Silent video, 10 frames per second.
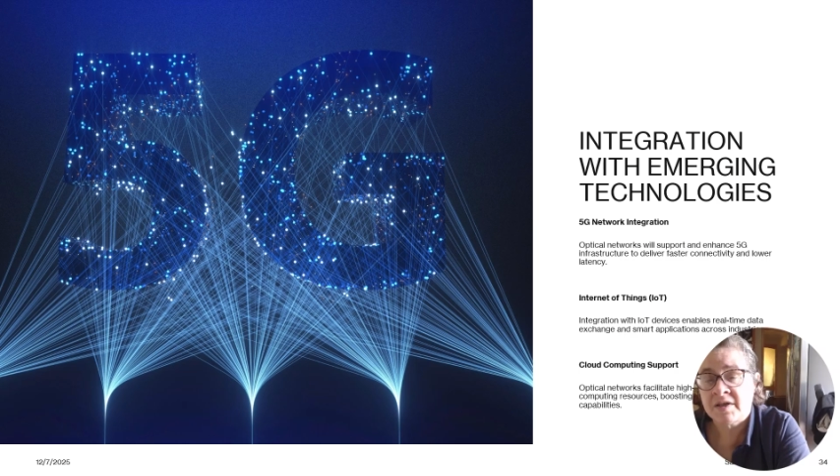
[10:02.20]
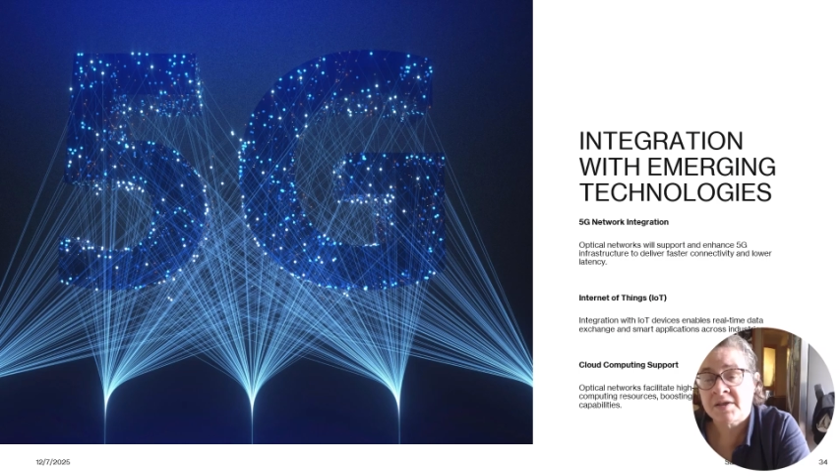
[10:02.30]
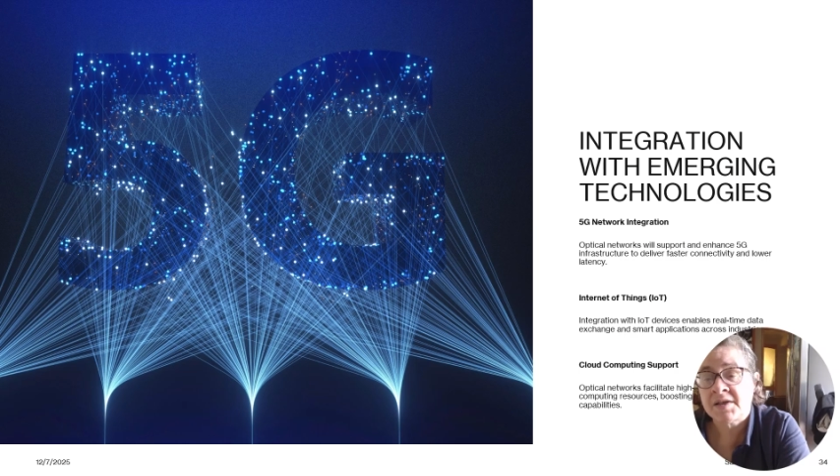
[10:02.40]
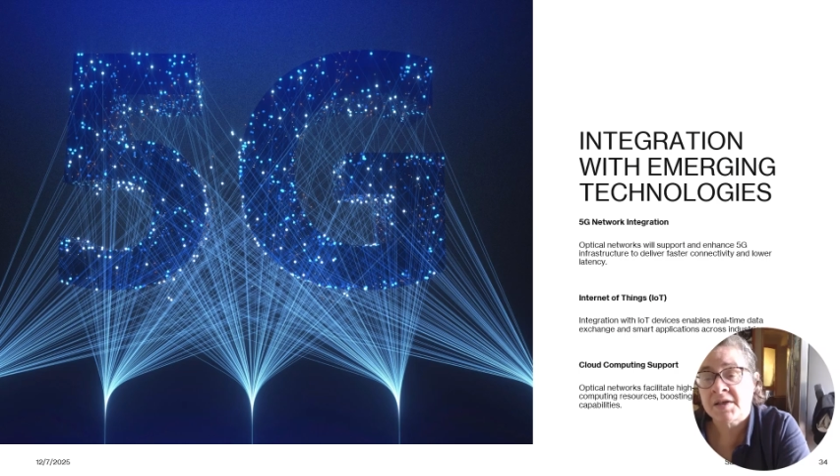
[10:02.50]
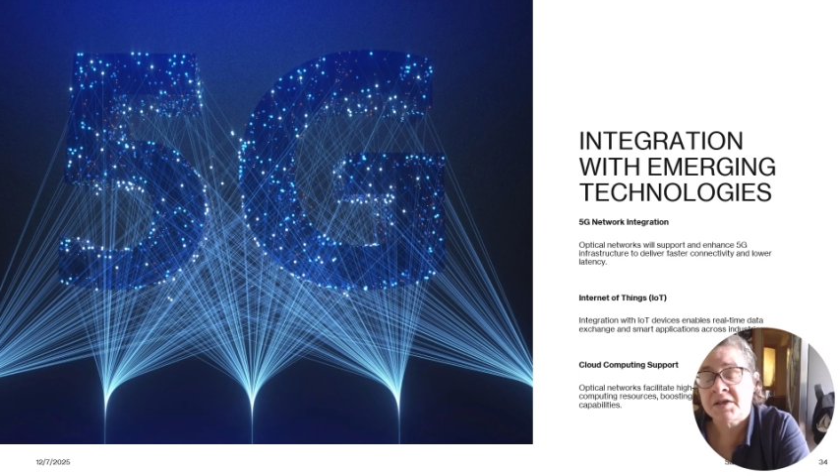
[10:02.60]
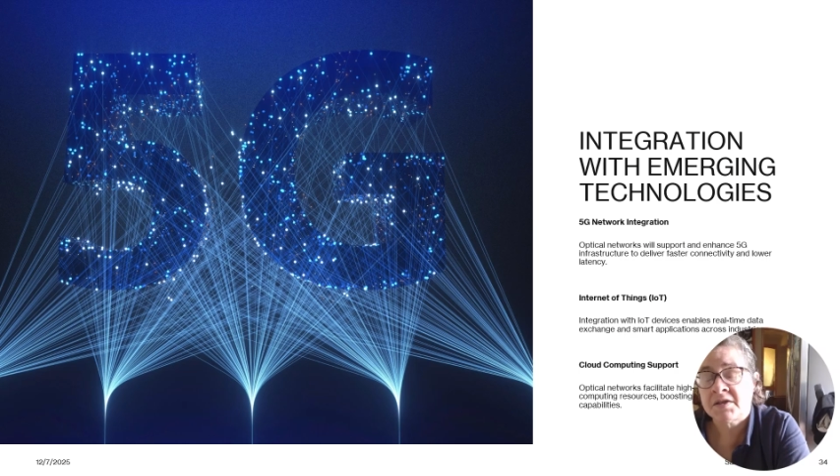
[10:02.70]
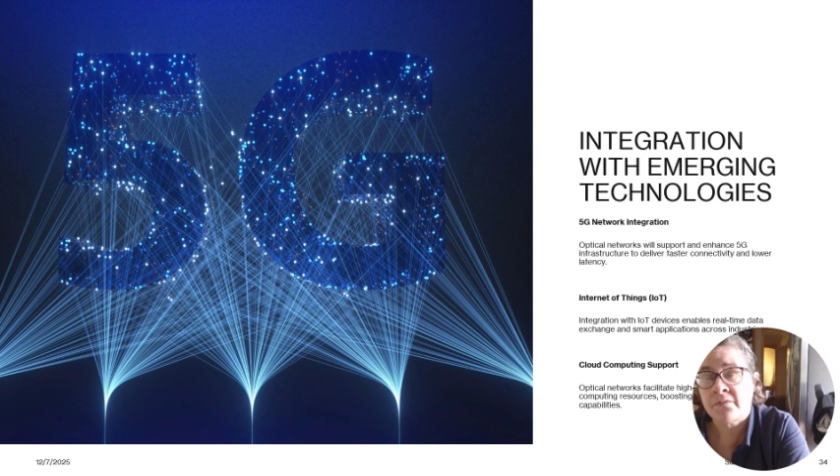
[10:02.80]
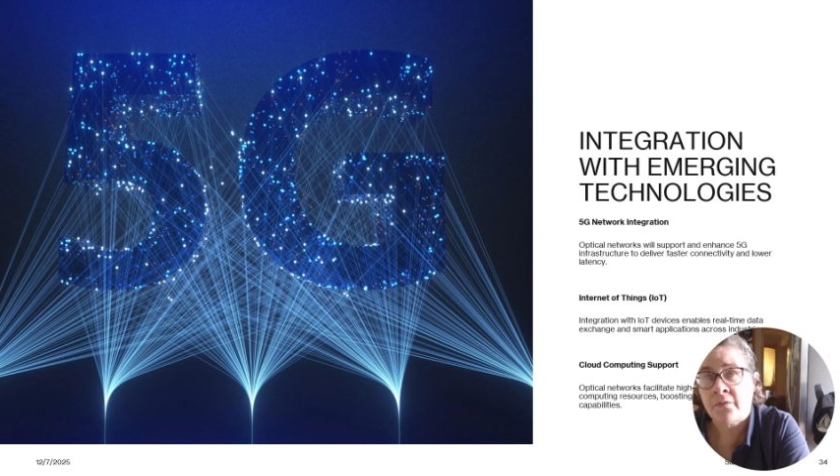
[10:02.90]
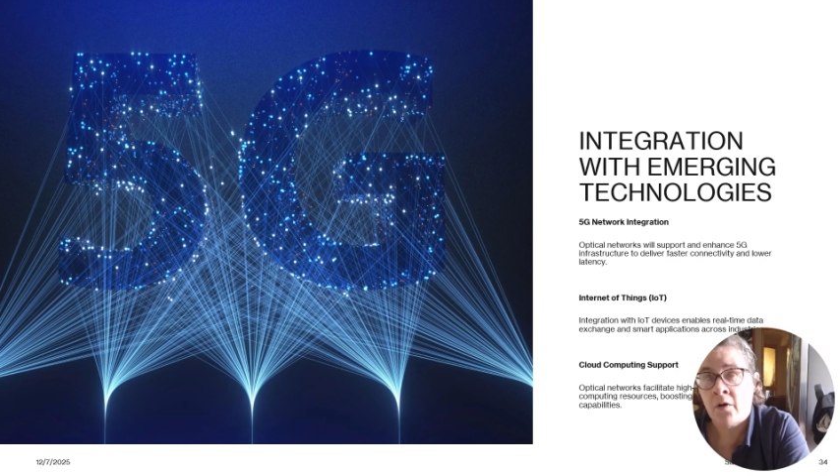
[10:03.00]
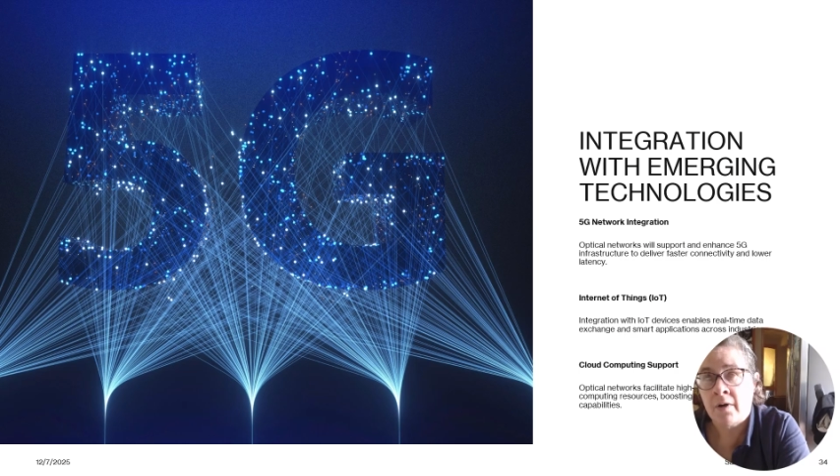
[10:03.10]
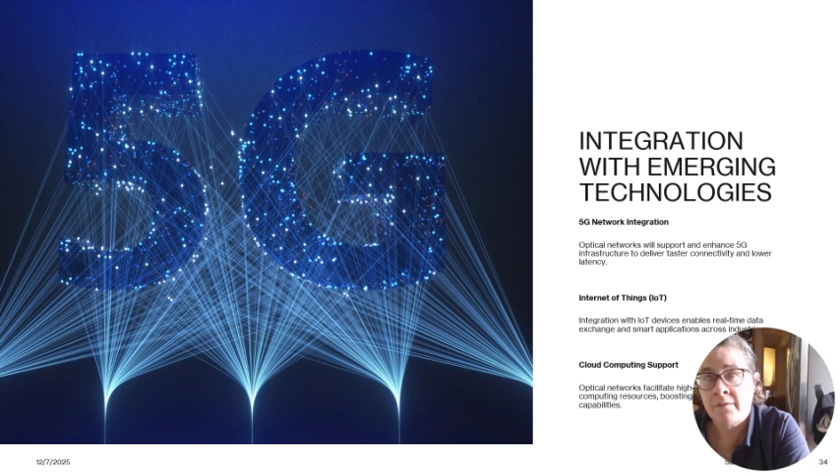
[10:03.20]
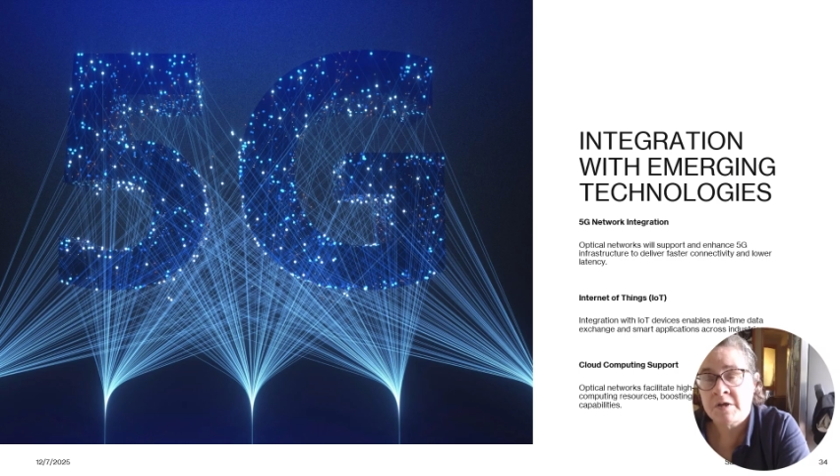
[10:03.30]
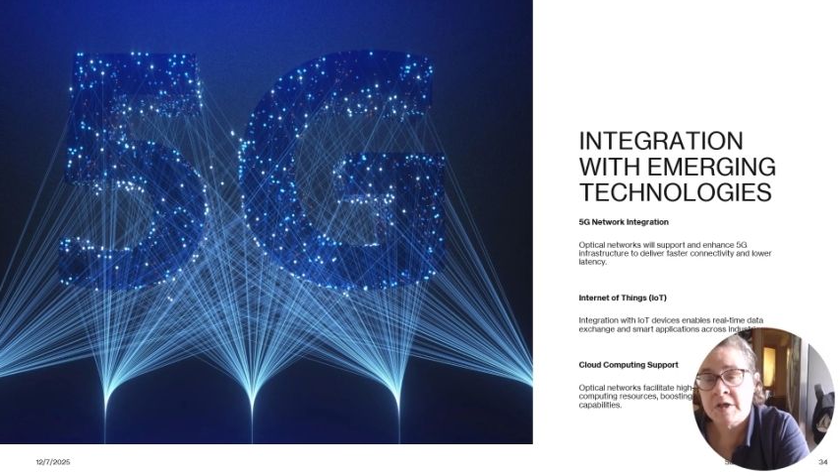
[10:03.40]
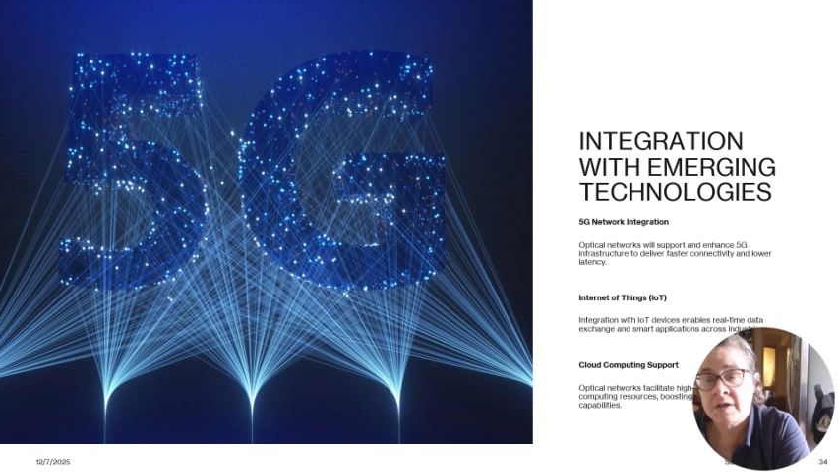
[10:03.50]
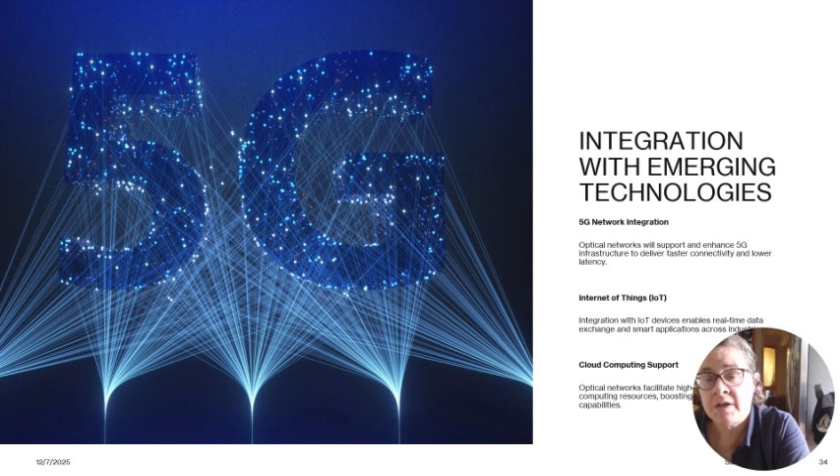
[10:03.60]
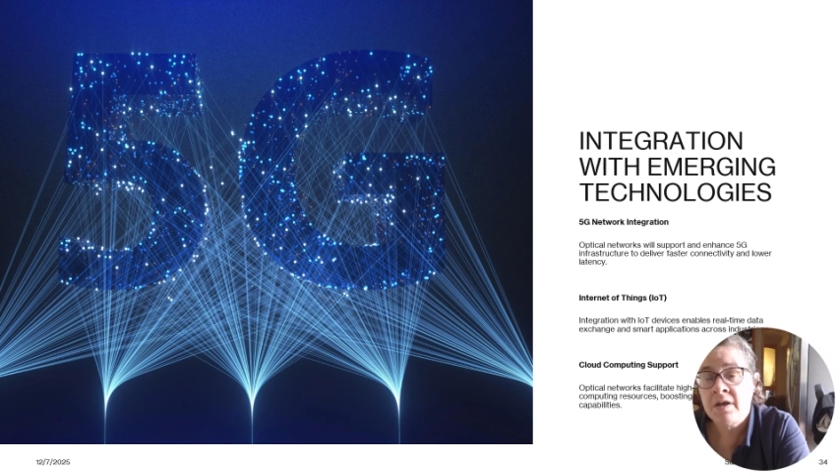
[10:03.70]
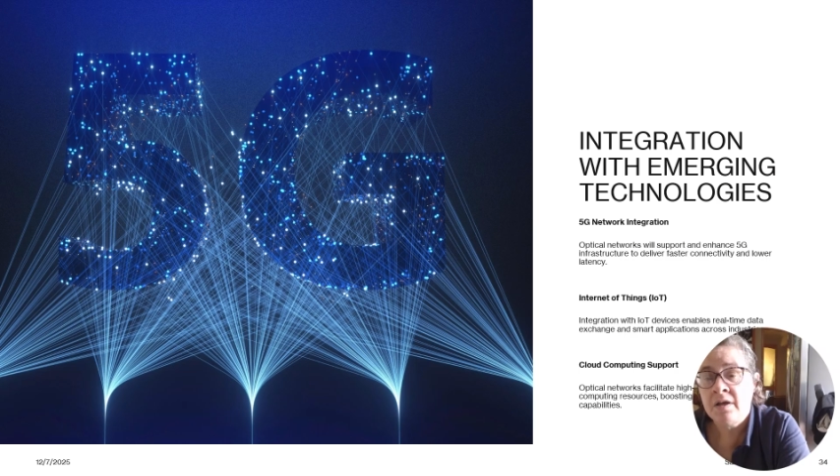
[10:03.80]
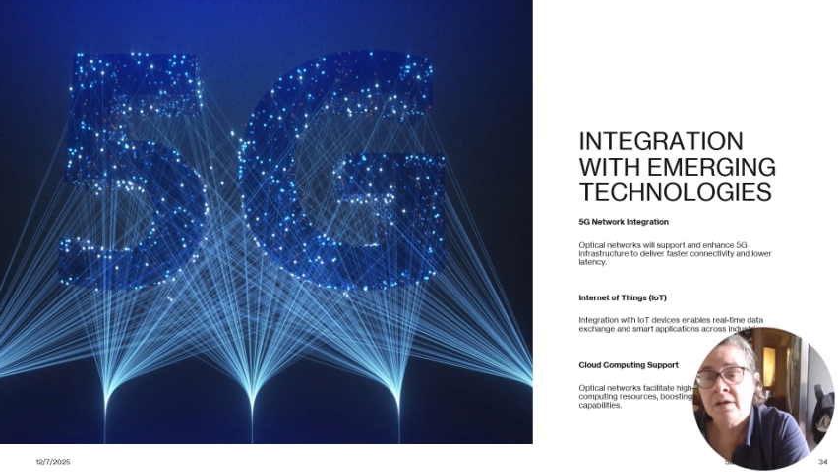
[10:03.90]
such as 5G,